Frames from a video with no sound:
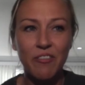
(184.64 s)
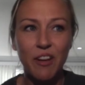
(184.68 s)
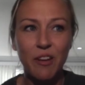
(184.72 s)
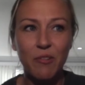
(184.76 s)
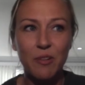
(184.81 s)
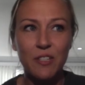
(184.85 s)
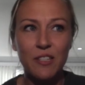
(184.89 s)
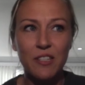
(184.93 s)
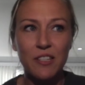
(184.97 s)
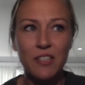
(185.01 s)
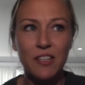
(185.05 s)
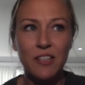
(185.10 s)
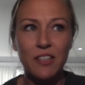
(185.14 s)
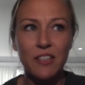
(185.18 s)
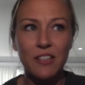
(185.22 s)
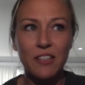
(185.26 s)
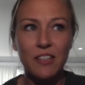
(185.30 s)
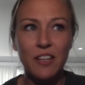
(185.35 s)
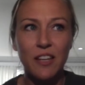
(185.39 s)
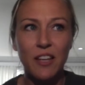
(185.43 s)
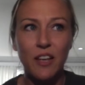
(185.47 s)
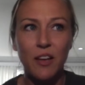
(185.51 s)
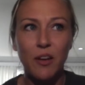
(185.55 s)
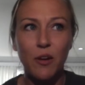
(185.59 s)
I
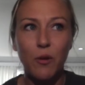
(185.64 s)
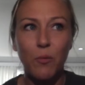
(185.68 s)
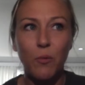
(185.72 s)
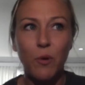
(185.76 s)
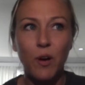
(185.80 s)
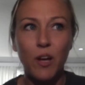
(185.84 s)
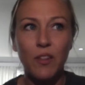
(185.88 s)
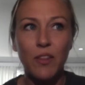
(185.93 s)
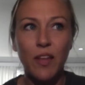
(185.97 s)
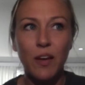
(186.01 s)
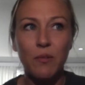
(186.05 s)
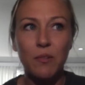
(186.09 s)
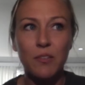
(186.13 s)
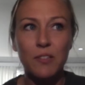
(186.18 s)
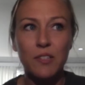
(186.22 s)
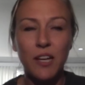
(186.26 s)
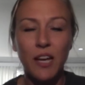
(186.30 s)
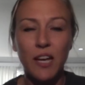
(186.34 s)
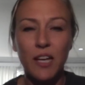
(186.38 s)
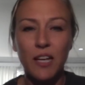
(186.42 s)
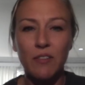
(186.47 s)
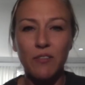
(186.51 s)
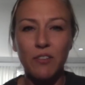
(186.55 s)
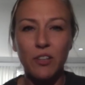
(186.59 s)
wasn't one that was
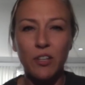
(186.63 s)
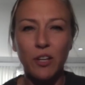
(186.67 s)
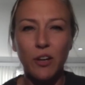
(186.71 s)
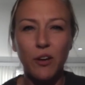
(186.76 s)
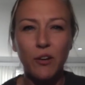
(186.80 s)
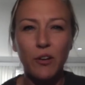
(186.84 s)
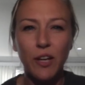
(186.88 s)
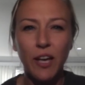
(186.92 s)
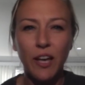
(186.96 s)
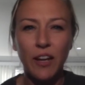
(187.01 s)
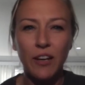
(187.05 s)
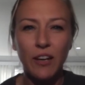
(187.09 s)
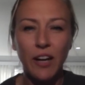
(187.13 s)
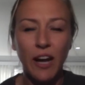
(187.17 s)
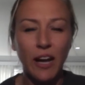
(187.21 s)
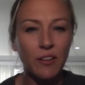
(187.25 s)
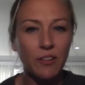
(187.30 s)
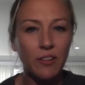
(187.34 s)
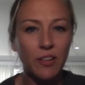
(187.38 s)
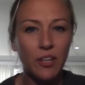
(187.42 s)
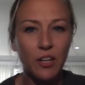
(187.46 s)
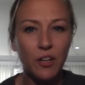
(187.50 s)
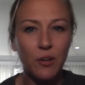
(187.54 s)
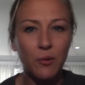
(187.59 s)
kind of a go-getter
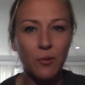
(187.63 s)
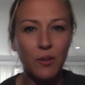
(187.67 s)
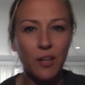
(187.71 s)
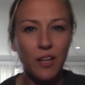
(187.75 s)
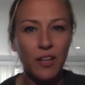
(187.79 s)
out there